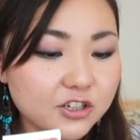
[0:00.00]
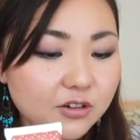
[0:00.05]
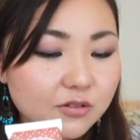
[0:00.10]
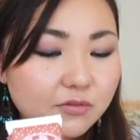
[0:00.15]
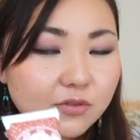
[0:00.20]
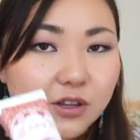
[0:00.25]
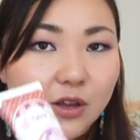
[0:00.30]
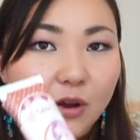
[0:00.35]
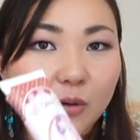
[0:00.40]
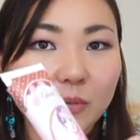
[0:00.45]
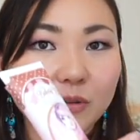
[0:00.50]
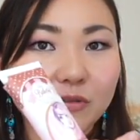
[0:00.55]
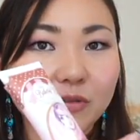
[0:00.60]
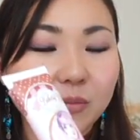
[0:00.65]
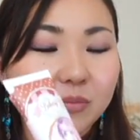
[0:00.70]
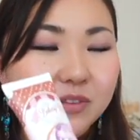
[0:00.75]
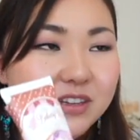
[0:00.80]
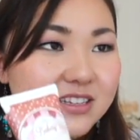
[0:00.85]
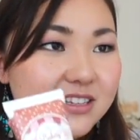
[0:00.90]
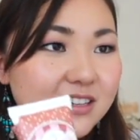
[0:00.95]
shouldn't really open
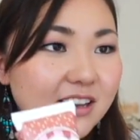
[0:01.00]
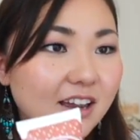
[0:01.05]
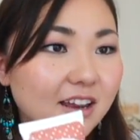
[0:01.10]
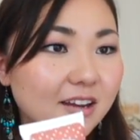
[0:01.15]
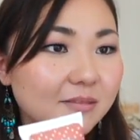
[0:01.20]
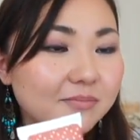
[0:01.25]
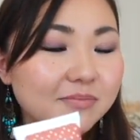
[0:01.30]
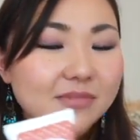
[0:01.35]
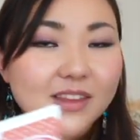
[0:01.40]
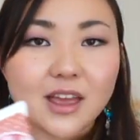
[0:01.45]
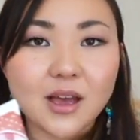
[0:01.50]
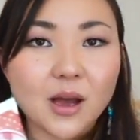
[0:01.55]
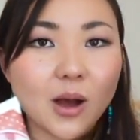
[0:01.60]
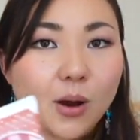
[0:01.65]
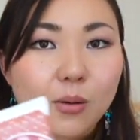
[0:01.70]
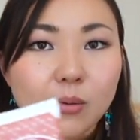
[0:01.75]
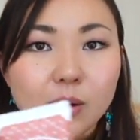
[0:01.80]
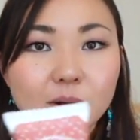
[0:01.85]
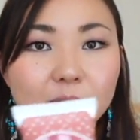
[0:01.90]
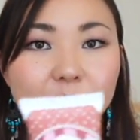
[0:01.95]
from this side.
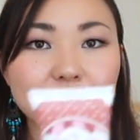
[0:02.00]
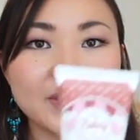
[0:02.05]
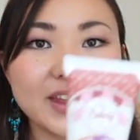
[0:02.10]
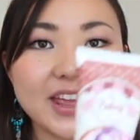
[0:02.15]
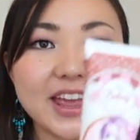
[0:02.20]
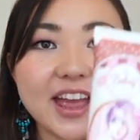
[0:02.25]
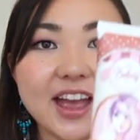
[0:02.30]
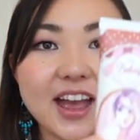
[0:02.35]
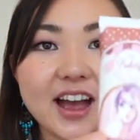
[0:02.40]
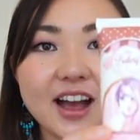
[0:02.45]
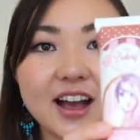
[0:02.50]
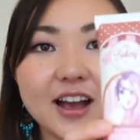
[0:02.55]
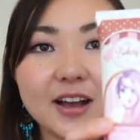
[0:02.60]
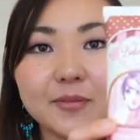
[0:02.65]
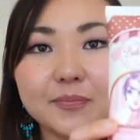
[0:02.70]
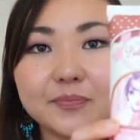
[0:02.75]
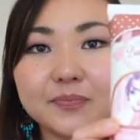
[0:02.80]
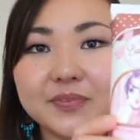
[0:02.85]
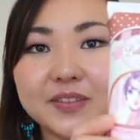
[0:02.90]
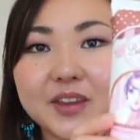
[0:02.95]
Oh well.
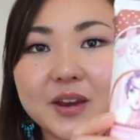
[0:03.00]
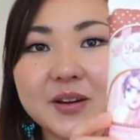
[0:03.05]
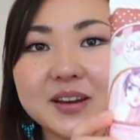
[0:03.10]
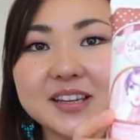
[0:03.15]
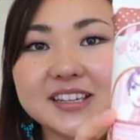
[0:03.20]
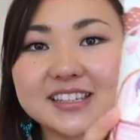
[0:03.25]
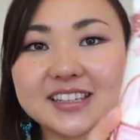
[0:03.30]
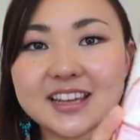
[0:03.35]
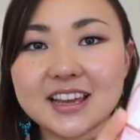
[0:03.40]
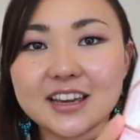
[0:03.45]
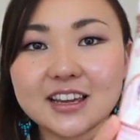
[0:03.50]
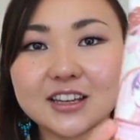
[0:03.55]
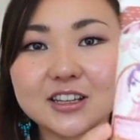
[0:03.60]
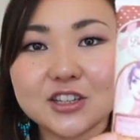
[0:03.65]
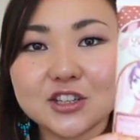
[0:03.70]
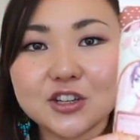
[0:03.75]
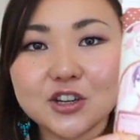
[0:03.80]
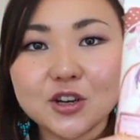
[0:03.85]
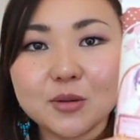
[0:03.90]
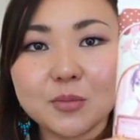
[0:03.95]
There is a
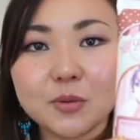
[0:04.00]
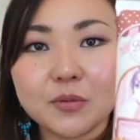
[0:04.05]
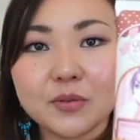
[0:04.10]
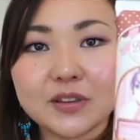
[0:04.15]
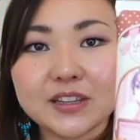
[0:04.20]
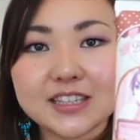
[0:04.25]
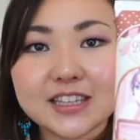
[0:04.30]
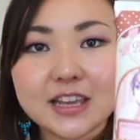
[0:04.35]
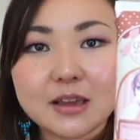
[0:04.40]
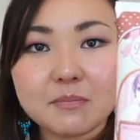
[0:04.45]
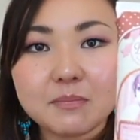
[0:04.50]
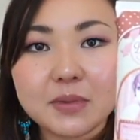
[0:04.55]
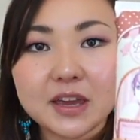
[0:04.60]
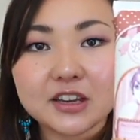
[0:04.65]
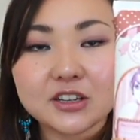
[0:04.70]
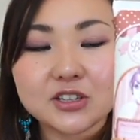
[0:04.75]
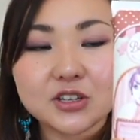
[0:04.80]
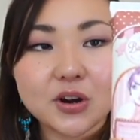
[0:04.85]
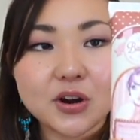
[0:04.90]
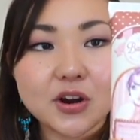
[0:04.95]
tube with the same
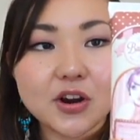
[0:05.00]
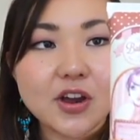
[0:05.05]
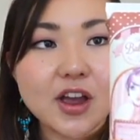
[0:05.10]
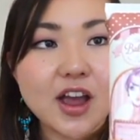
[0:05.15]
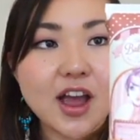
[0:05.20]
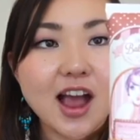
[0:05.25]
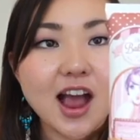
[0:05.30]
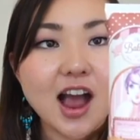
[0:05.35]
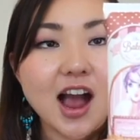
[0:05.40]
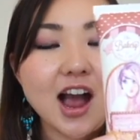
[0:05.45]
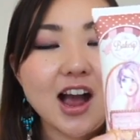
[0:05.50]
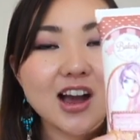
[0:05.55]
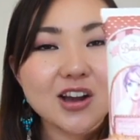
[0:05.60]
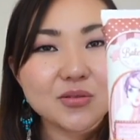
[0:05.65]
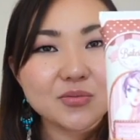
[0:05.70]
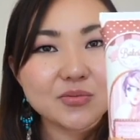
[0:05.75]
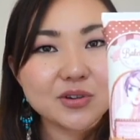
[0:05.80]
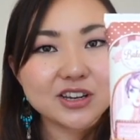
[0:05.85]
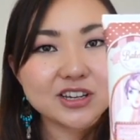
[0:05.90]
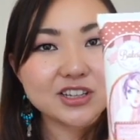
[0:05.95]
picture.
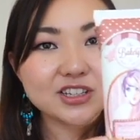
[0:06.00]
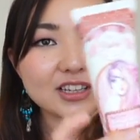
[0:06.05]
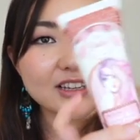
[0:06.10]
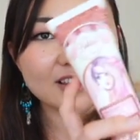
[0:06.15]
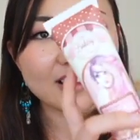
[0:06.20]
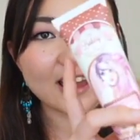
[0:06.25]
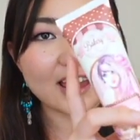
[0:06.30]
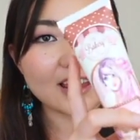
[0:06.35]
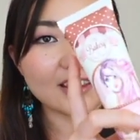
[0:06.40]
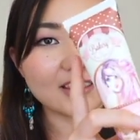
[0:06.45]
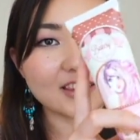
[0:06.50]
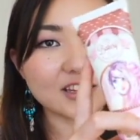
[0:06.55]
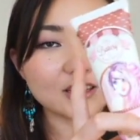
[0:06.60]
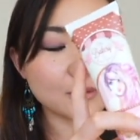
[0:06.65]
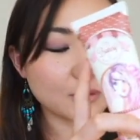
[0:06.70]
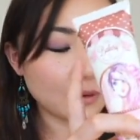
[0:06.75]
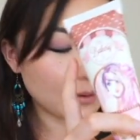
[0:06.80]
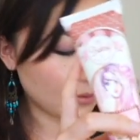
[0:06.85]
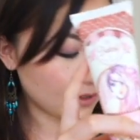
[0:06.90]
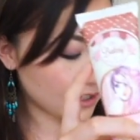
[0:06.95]
I wish that
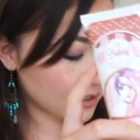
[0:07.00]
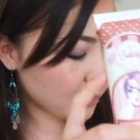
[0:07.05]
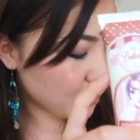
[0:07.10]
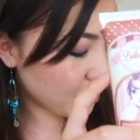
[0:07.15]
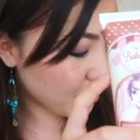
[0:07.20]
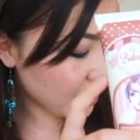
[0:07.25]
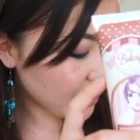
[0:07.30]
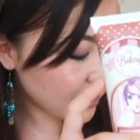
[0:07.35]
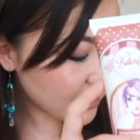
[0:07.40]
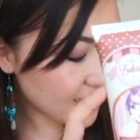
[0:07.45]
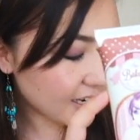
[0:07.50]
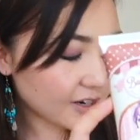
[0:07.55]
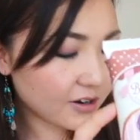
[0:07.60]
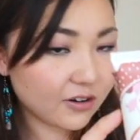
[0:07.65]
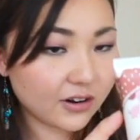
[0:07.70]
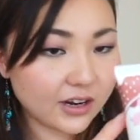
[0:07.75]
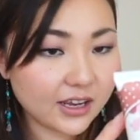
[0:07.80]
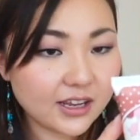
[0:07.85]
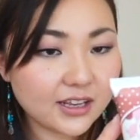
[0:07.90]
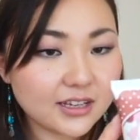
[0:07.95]
this one was printed
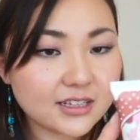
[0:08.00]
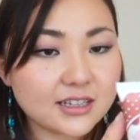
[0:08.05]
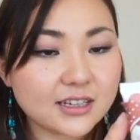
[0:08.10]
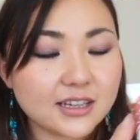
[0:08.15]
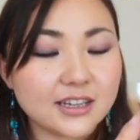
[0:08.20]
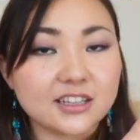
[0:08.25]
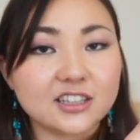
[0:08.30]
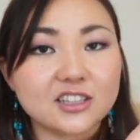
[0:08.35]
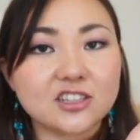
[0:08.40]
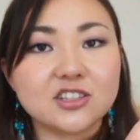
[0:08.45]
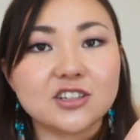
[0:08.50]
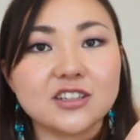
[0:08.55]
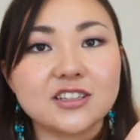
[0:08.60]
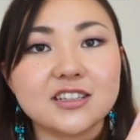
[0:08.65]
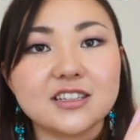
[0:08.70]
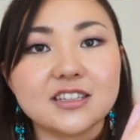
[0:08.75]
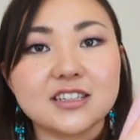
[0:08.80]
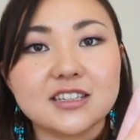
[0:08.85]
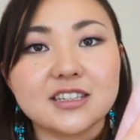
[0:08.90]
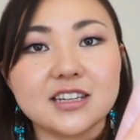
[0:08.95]
on it. It's
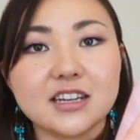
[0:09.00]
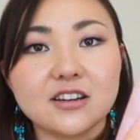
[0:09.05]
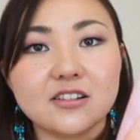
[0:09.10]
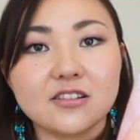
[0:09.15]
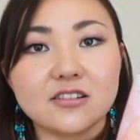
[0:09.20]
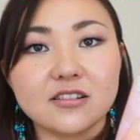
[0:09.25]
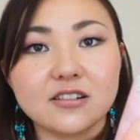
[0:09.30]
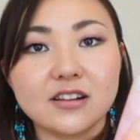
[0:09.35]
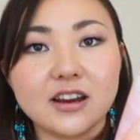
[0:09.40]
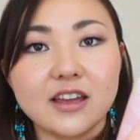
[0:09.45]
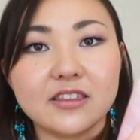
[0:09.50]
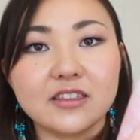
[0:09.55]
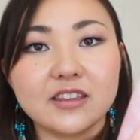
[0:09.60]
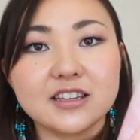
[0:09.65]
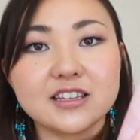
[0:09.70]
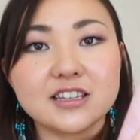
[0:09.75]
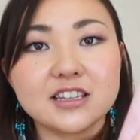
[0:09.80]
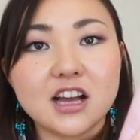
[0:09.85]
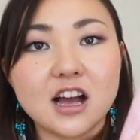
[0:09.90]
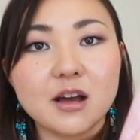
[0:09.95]
just a sticker and
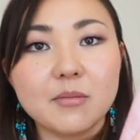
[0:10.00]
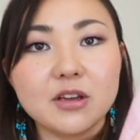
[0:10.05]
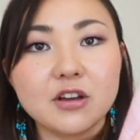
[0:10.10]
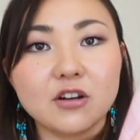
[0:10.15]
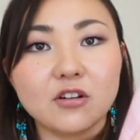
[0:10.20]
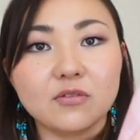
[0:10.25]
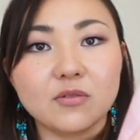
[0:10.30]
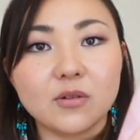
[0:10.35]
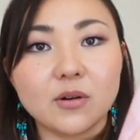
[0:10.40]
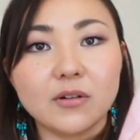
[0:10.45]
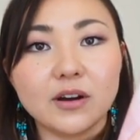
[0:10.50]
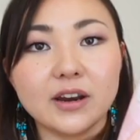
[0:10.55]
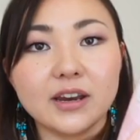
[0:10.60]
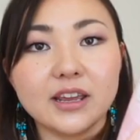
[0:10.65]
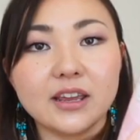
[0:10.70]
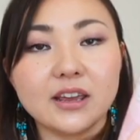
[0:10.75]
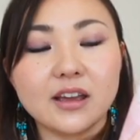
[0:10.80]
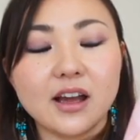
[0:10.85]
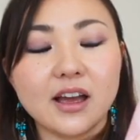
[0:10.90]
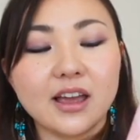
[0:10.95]
it's coming off
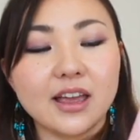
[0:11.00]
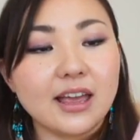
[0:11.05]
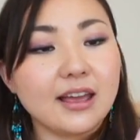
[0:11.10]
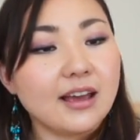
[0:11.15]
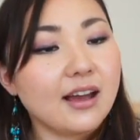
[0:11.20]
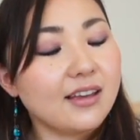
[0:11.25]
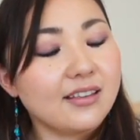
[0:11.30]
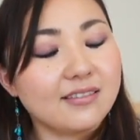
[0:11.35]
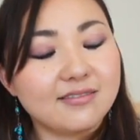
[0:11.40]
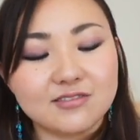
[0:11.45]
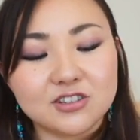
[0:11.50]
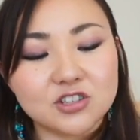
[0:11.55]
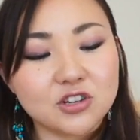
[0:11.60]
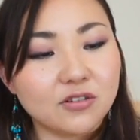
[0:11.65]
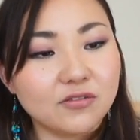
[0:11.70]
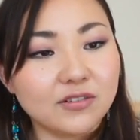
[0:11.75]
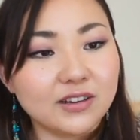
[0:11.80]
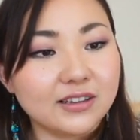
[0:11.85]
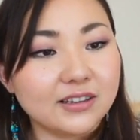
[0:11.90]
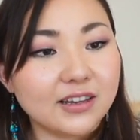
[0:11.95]
already. I
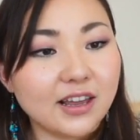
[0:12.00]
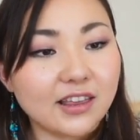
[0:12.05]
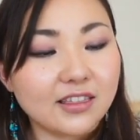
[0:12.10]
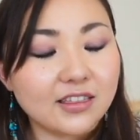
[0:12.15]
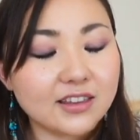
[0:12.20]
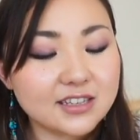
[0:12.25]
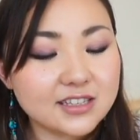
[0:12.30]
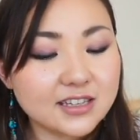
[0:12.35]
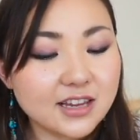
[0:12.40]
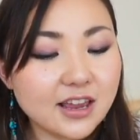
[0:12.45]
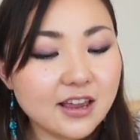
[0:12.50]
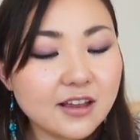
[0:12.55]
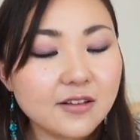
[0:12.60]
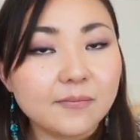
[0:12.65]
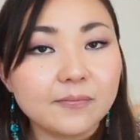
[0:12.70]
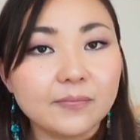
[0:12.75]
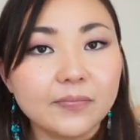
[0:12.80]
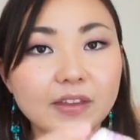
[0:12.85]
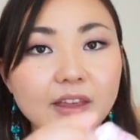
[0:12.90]
don't really like this thing.